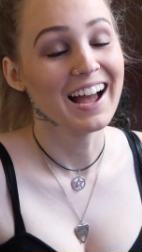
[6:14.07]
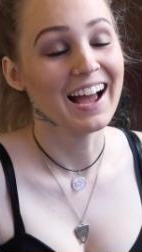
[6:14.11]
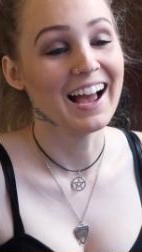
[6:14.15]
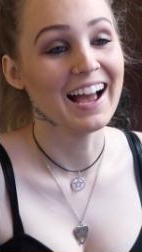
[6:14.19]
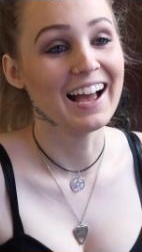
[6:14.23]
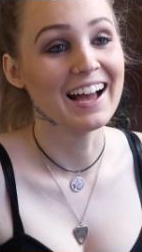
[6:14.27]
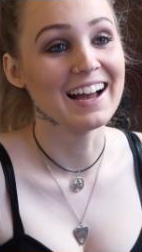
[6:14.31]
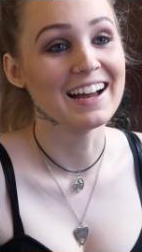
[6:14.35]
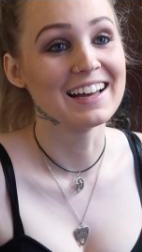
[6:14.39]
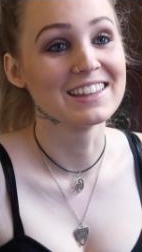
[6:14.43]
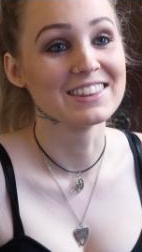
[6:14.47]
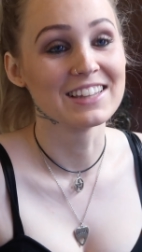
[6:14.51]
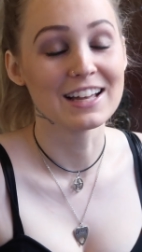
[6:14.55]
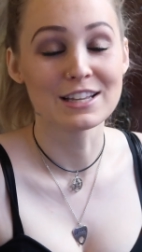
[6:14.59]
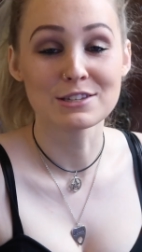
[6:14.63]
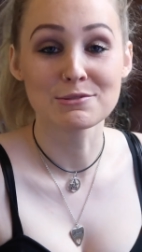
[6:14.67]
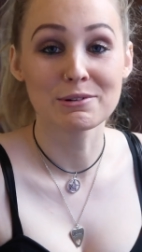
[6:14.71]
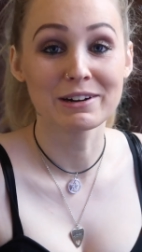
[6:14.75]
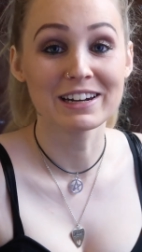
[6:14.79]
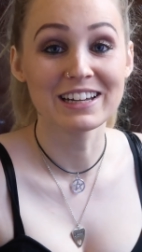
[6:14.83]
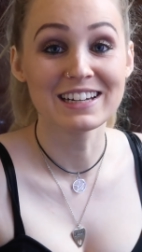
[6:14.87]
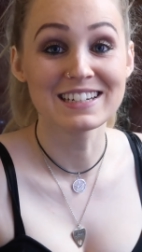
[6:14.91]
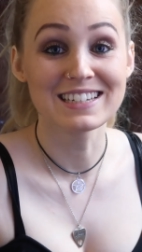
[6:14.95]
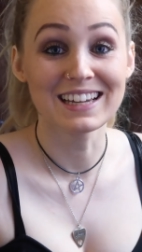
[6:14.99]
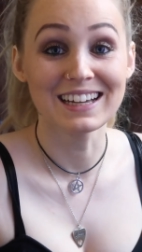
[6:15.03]
And that's
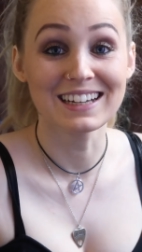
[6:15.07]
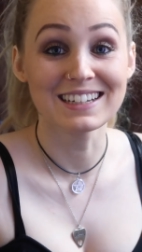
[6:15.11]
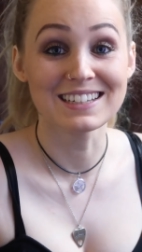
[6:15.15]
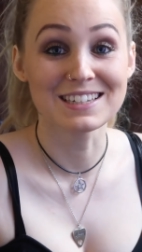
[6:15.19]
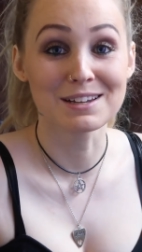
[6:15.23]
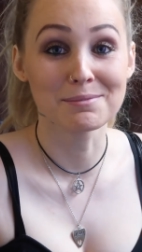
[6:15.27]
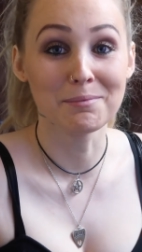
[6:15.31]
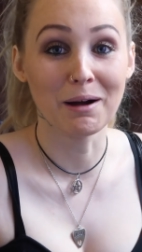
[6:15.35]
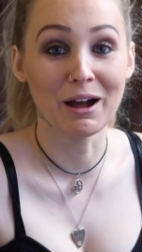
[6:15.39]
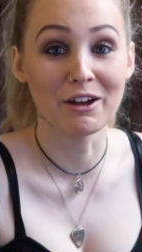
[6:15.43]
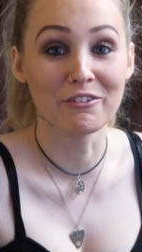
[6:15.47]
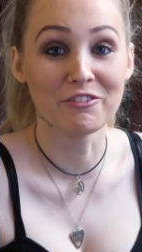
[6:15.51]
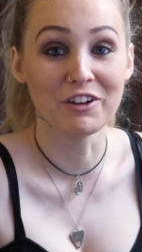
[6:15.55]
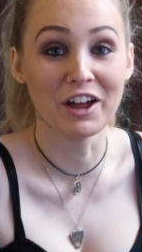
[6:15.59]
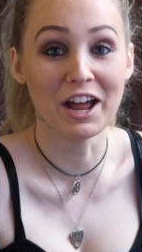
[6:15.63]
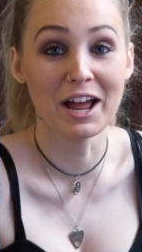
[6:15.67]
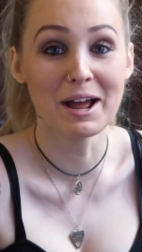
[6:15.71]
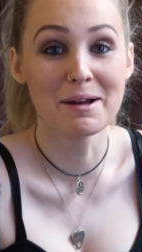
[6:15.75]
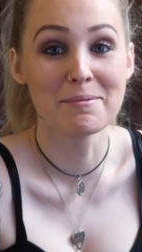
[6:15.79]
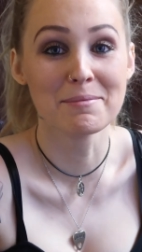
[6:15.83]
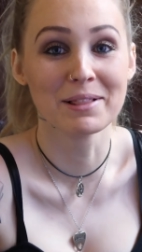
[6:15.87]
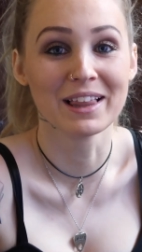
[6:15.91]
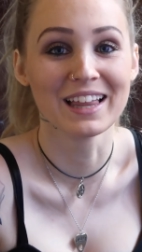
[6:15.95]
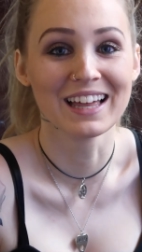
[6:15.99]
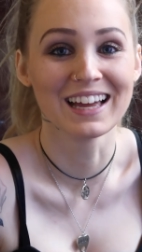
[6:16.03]
what he did to my
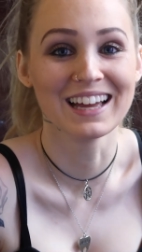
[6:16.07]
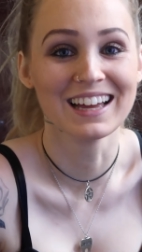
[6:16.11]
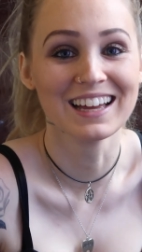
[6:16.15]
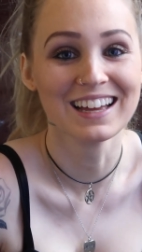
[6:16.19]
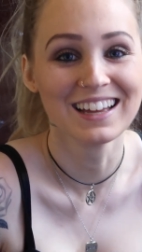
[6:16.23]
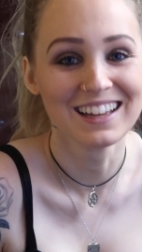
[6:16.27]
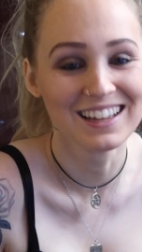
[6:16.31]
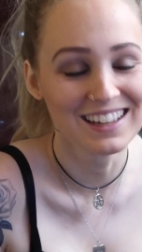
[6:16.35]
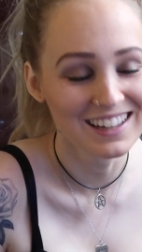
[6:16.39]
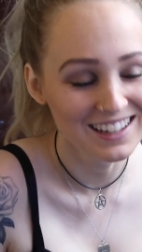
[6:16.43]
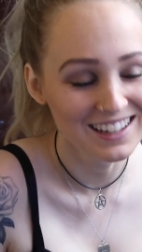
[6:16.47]
family.